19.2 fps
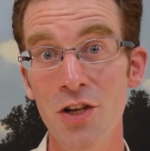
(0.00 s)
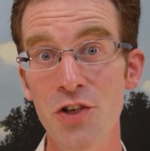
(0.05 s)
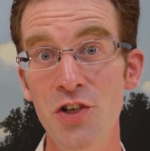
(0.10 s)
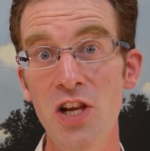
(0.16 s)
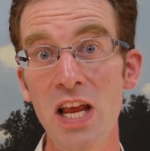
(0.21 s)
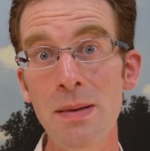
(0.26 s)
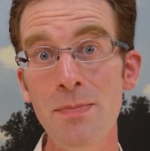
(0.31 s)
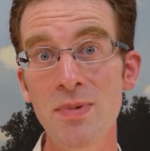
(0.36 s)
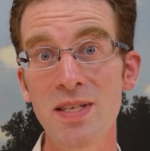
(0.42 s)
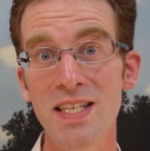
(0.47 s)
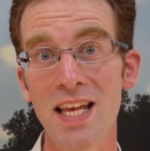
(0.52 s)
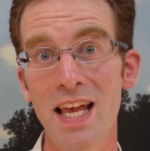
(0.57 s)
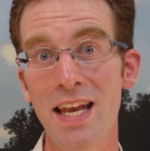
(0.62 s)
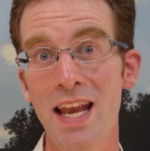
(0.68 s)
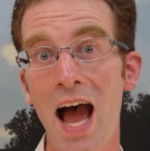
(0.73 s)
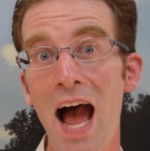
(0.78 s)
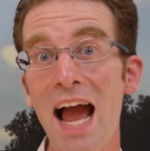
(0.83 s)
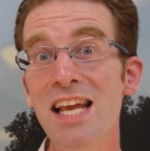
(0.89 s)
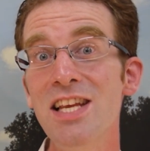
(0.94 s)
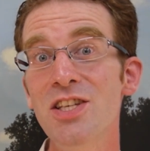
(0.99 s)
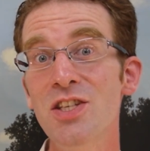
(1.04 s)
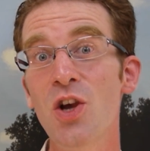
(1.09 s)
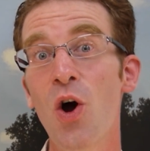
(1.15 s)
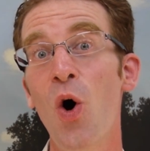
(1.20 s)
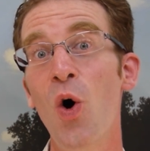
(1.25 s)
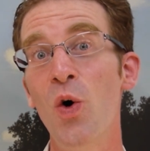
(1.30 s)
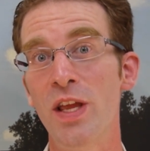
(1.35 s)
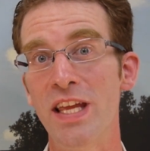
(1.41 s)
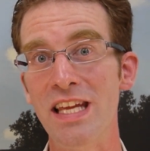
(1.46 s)
James said, "Ice
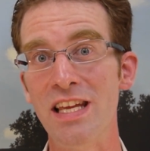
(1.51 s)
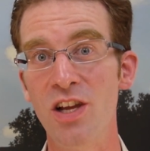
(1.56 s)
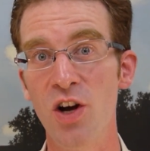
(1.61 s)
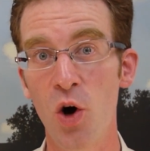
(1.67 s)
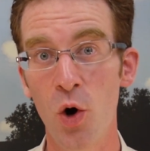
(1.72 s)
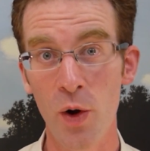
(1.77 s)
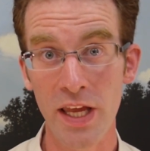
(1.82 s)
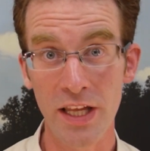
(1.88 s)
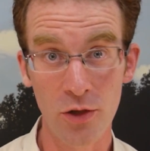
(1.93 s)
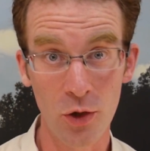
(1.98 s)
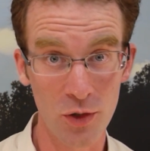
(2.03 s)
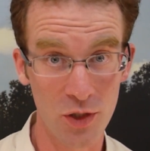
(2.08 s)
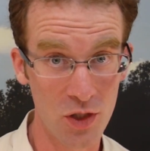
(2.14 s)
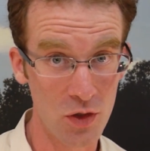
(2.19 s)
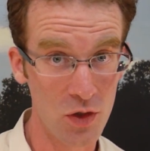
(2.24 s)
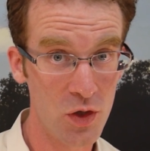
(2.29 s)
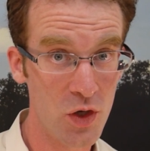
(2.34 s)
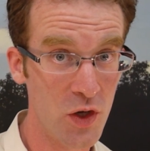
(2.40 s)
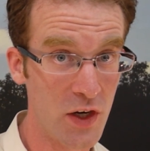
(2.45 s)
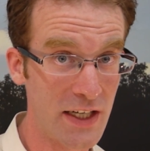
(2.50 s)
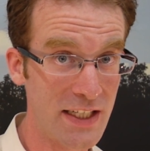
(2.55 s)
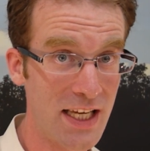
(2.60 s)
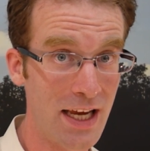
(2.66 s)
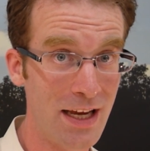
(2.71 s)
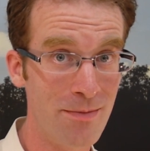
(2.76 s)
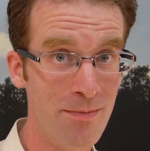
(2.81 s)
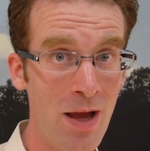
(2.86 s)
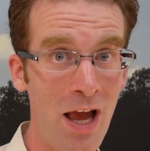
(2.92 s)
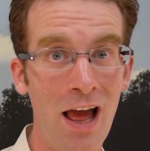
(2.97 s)
coffee o hitotsu
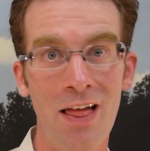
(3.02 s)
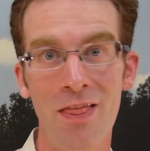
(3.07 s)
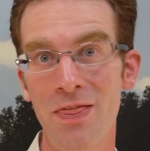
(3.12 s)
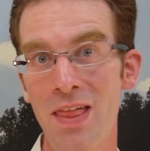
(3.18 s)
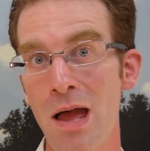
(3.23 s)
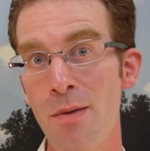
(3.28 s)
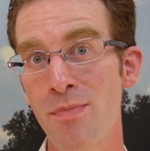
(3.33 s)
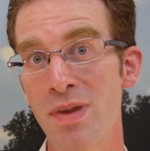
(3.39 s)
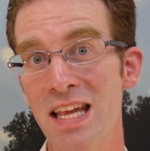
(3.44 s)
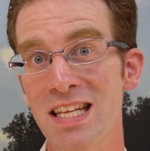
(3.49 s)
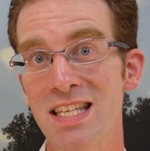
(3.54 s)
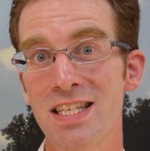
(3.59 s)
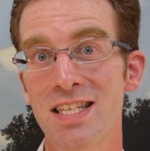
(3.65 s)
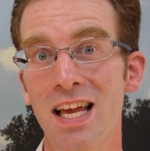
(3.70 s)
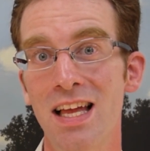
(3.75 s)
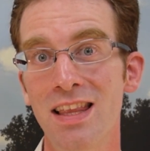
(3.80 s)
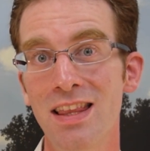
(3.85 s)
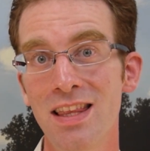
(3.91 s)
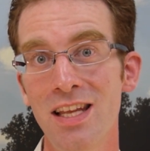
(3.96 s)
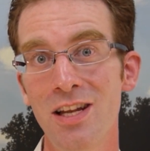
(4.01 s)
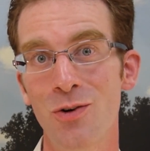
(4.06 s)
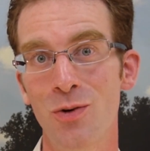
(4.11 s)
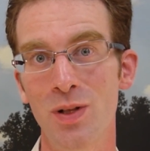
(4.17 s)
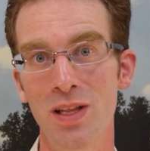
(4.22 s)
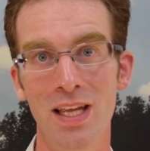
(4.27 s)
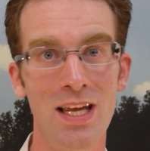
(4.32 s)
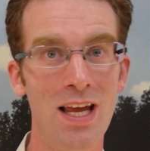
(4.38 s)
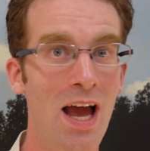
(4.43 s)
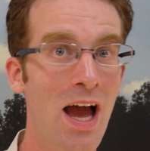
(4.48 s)
kudasai." That means,
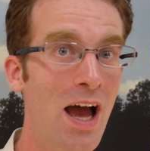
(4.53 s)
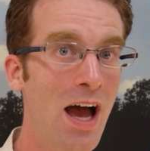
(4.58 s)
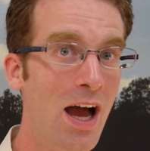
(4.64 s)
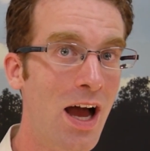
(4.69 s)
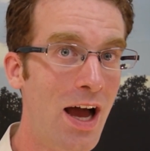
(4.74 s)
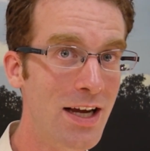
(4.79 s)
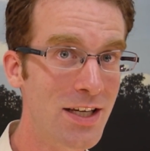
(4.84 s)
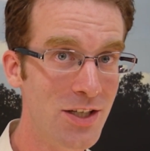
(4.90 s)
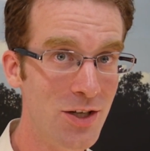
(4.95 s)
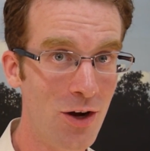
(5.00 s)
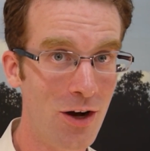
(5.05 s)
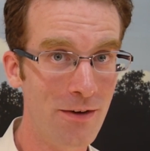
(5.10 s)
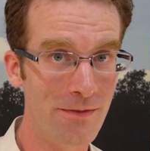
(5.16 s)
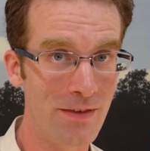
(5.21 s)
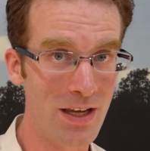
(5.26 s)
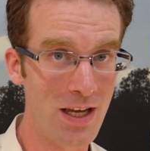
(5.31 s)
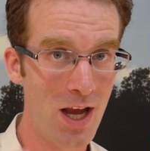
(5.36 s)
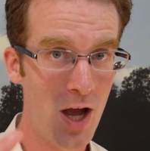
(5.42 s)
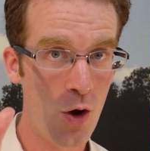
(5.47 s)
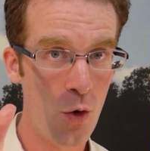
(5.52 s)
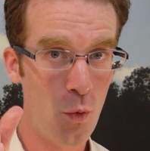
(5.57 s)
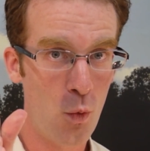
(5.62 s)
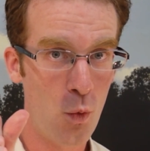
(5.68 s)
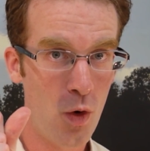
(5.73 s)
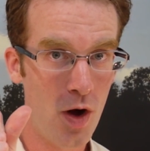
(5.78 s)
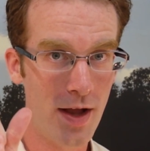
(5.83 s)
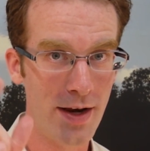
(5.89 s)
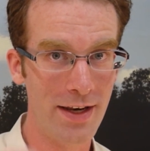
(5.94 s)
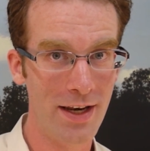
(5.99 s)
literally, ice coffee,
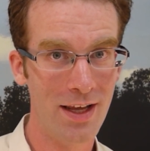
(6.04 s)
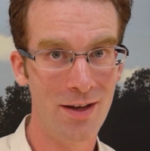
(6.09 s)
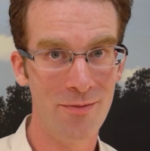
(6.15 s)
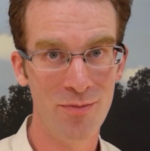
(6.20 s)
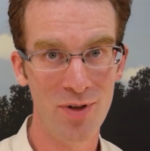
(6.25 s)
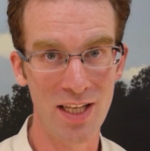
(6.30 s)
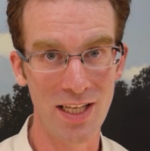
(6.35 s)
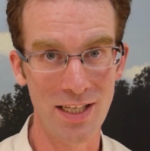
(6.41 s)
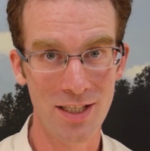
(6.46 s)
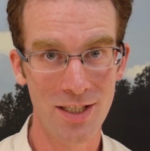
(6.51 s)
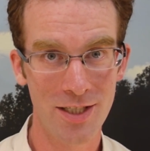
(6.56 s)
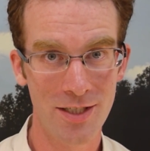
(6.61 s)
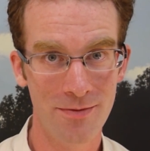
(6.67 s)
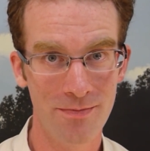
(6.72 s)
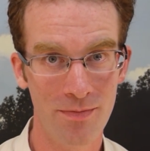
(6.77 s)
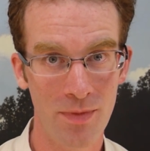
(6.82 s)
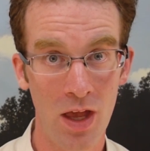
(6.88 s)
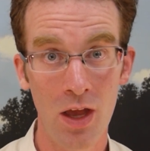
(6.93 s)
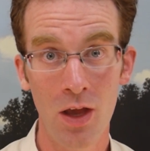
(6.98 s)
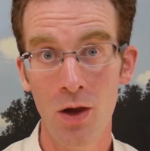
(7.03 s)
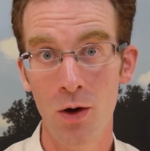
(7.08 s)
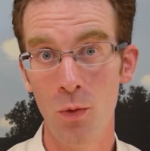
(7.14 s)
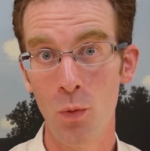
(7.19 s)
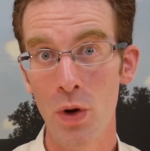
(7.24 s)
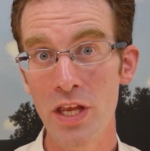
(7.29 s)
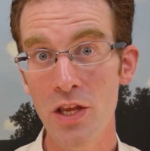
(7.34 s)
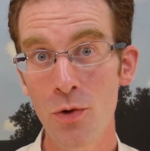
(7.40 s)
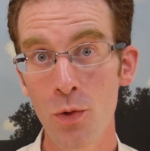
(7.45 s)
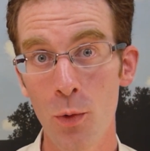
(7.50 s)
1, please.
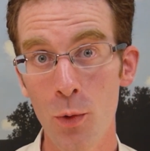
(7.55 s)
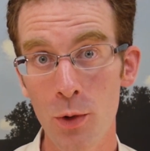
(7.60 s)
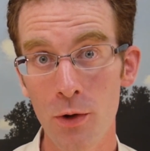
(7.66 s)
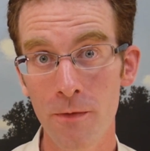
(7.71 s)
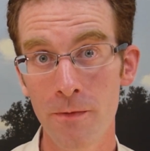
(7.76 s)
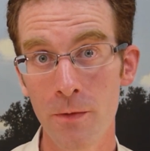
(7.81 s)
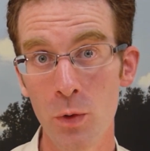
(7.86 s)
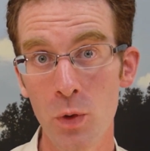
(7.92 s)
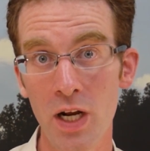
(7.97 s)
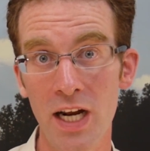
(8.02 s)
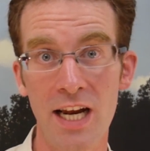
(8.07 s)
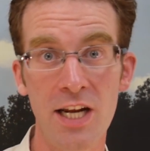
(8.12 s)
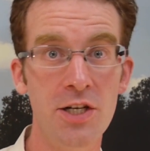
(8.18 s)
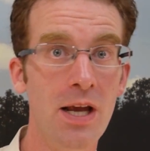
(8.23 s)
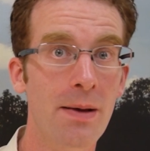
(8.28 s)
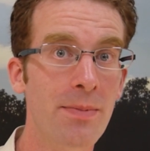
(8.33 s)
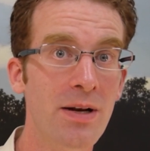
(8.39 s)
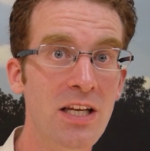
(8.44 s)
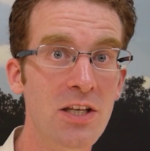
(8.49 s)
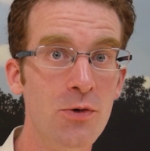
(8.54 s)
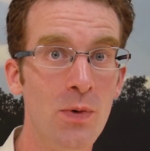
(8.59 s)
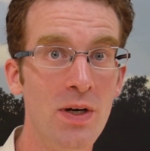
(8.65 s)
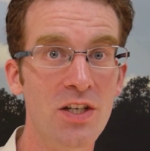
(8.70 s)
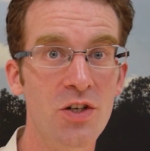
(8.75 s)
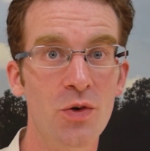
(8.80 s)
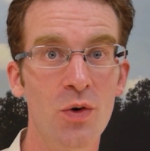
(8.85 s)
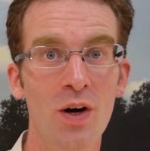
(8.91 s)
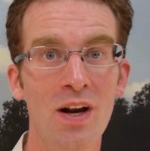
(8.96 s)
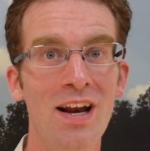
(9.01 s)
When you order food in a Japanese
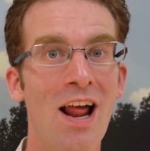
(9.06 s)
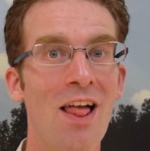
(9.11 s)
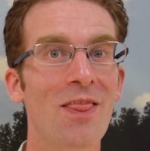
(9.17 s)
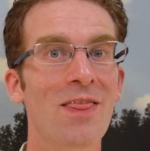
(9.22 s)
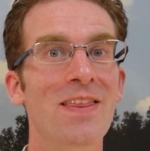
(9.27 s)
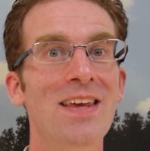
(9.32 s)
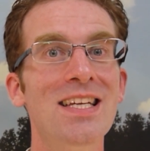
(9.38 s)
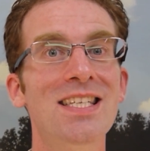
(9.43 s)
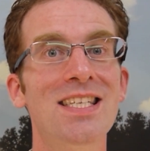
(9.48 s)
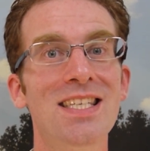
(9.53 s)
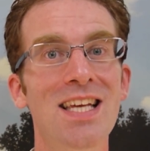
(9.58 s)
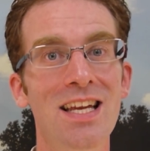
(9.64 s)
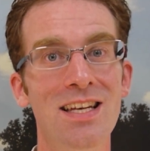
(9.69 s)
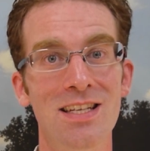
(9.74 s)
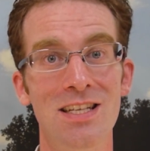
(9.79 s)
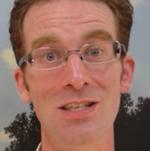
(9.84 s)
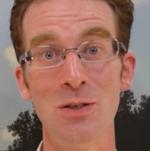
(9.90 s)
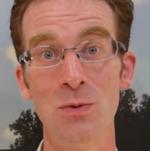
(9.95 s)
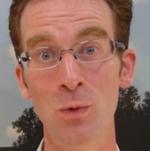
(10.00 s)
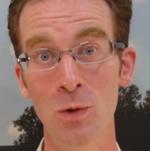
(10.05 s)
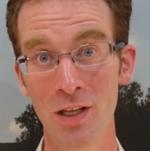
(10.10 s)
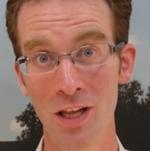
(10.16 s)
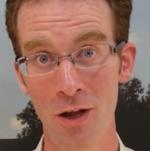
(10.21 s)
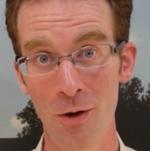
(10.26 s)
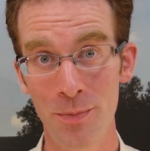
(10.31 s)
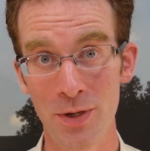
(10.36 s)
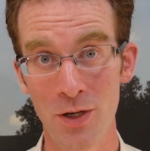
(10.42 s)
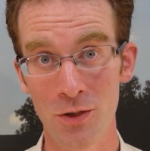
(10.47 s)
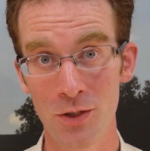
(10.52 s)
restaurant, this sentence will
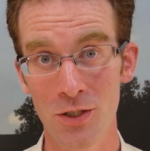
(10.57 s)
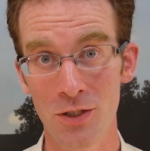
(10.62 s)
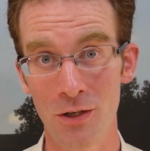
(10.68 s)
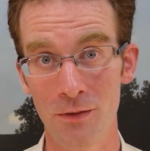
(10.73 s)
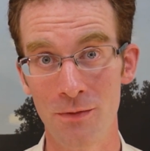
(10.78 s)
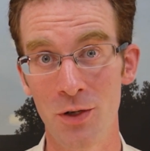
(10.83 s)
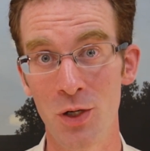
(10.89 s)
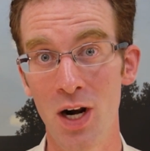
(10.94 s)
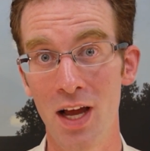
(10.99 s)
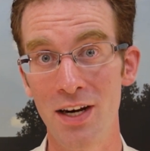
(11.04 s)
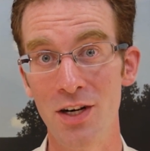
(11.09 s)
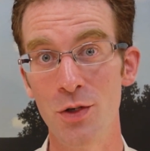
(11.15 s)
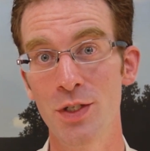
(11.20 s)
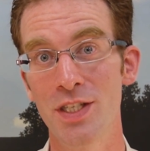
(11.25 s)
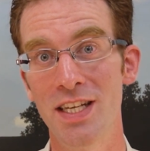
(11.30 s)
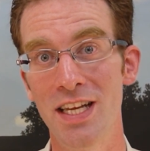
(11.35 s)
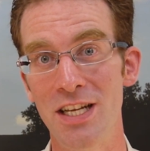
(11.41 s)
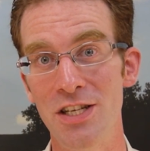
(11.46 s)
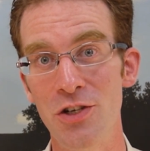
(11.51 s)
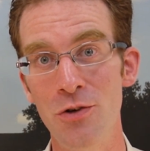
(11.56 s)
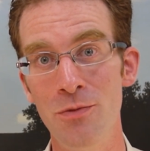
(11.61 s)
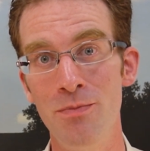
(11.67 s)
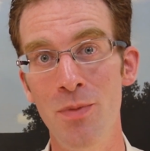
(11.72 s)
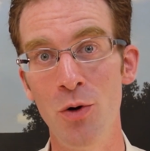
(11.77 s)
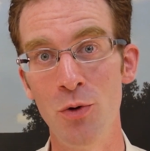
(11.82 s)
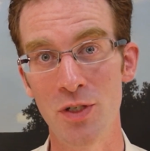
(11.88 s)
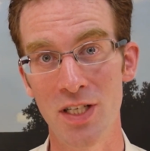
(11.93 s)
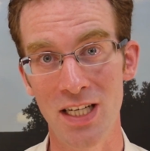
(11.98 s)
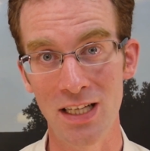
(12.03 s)
help your server understand you
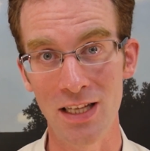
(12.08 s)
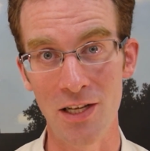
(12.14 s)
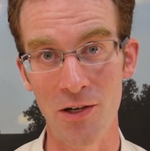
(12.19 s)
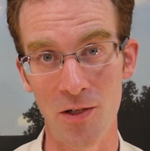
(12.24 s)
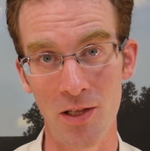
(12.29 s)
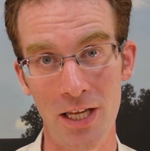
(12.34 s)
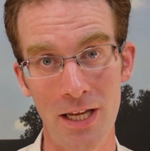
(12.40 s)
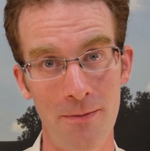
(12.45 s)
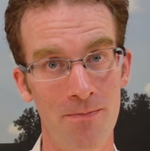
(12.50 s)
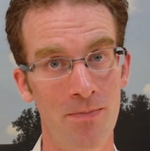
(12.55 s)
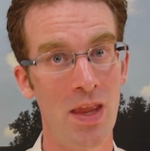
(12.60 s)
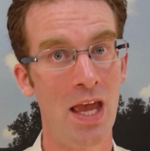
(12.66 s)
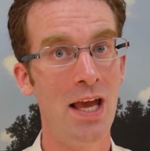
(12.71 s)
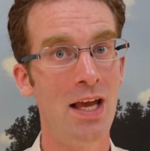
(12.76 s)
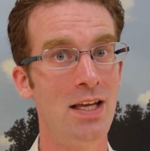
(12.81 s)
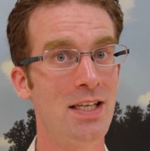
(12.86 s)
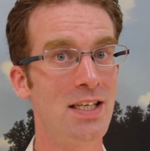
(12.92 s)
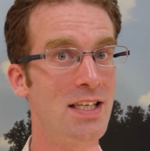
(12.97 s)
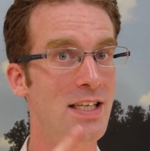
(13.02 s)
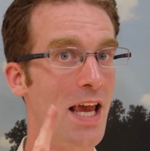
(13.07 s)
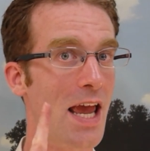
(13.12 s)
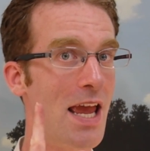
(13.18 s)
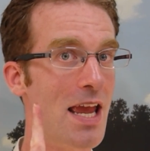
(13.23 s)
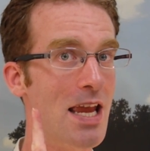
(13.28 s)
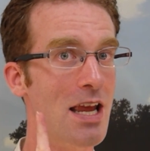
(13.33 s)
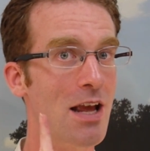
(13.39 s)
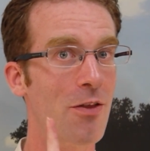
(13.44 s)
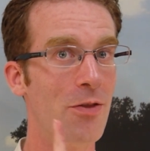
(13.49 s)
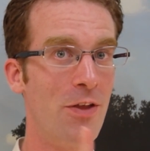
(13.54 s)
most clearly.
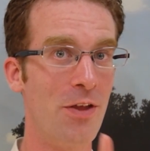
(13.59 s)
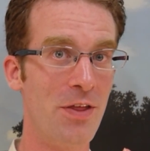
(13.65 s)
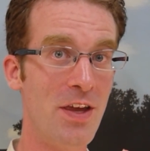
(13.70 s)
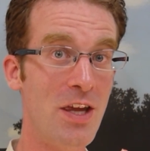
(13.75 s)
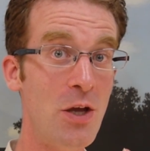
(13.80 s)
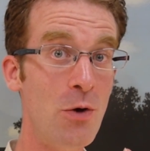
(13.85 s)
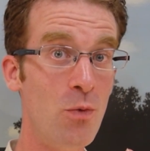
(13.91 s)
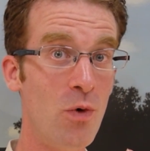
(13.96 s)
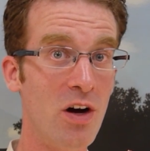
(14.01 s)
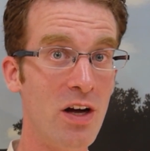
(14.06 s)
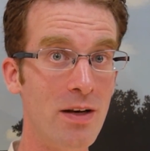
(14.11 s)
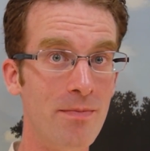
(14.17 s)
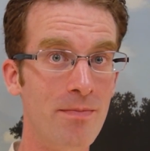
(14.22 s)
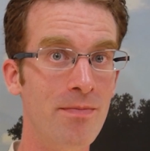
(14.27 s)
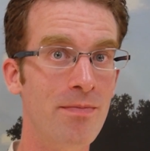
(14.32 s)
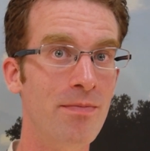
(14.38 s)
Say the thing you want,